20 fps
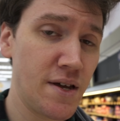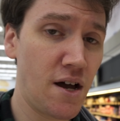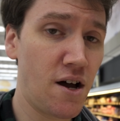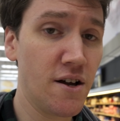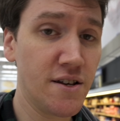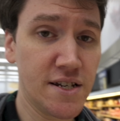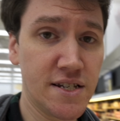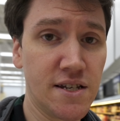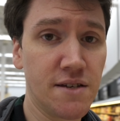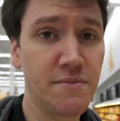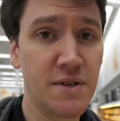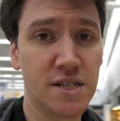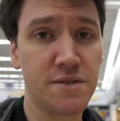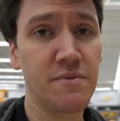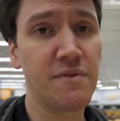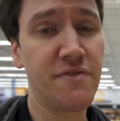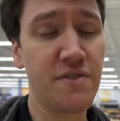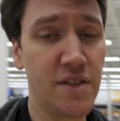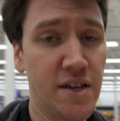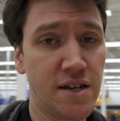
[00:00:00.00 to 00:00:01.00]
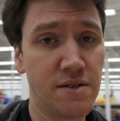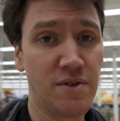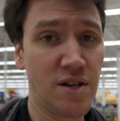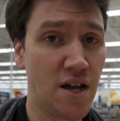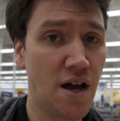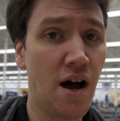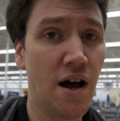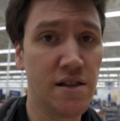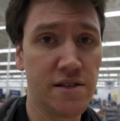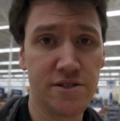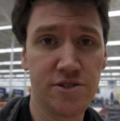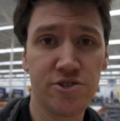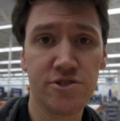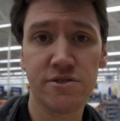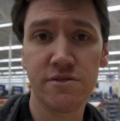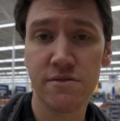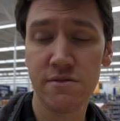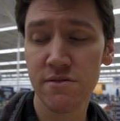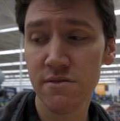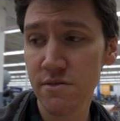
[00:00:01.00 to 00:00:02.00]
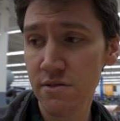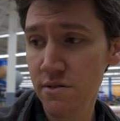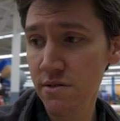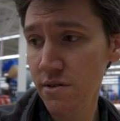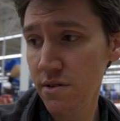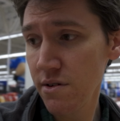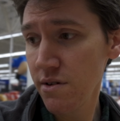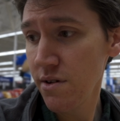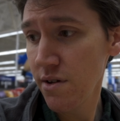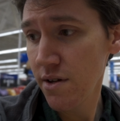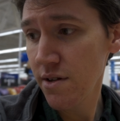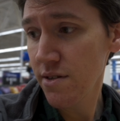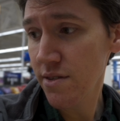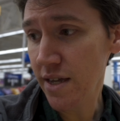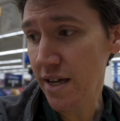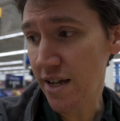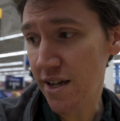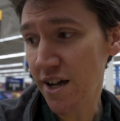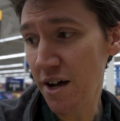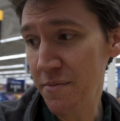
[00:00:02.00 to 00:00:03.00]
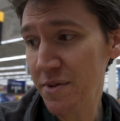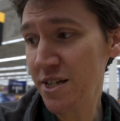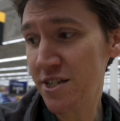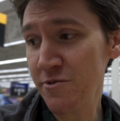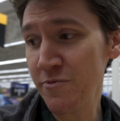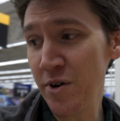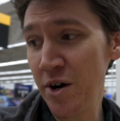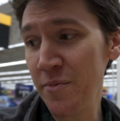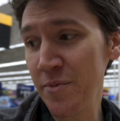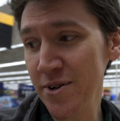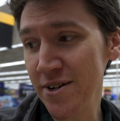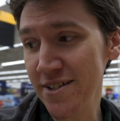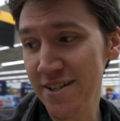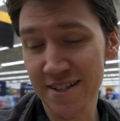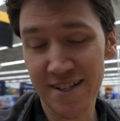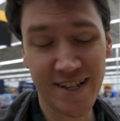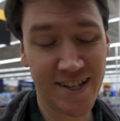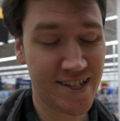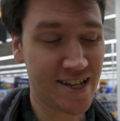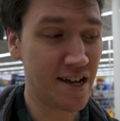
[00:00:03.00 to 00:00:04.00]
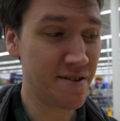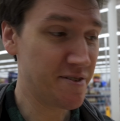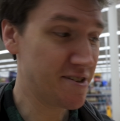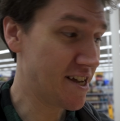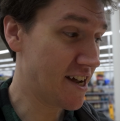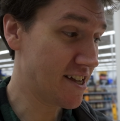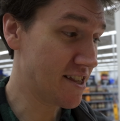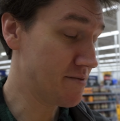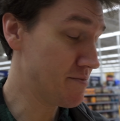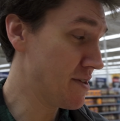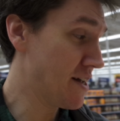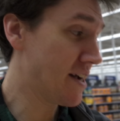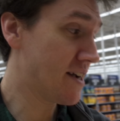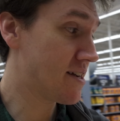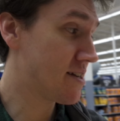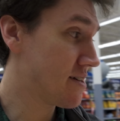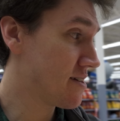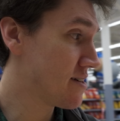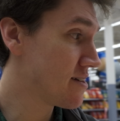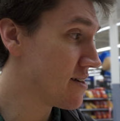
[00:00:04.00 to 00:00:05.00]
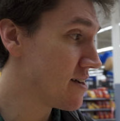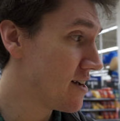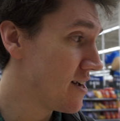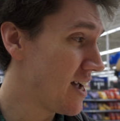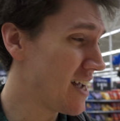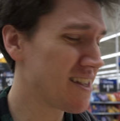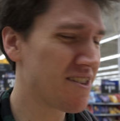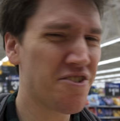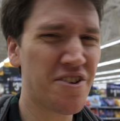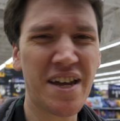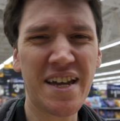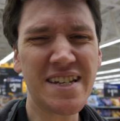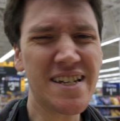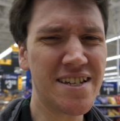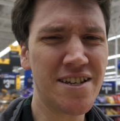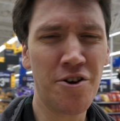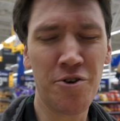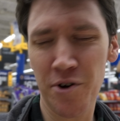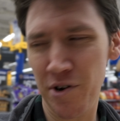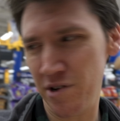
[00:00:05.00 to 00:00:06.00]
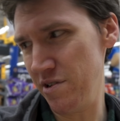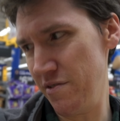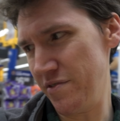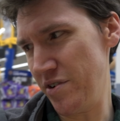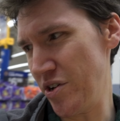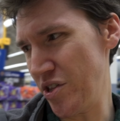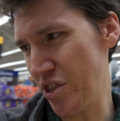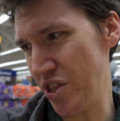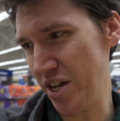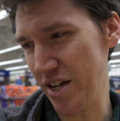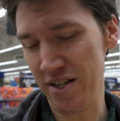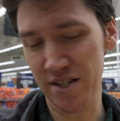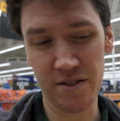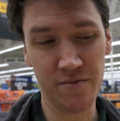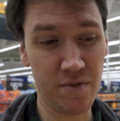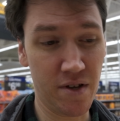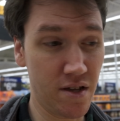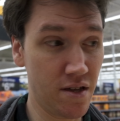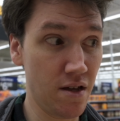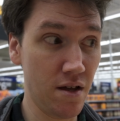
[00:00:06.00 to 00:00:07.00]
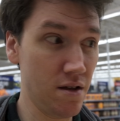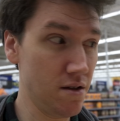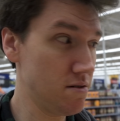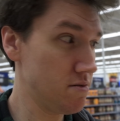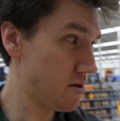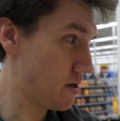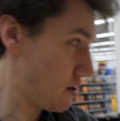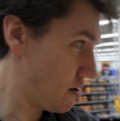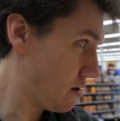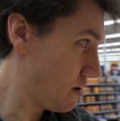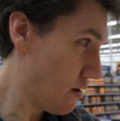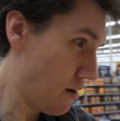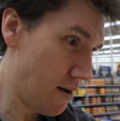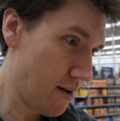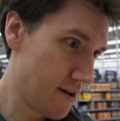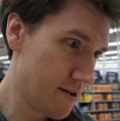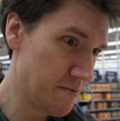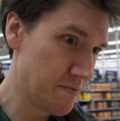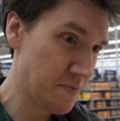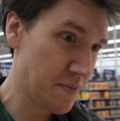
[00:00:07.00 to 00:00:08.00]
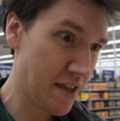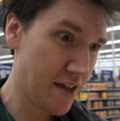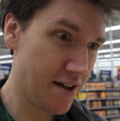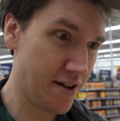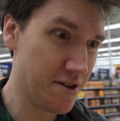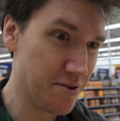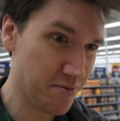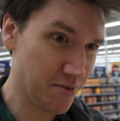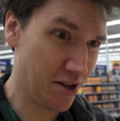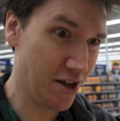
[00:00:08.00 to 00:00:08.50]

Honestly, it makes me feel like I'm in college. Like coming to Walmart yeah. at this time of night, I'm like, and looking at yogurt of all things, I'm like, eh.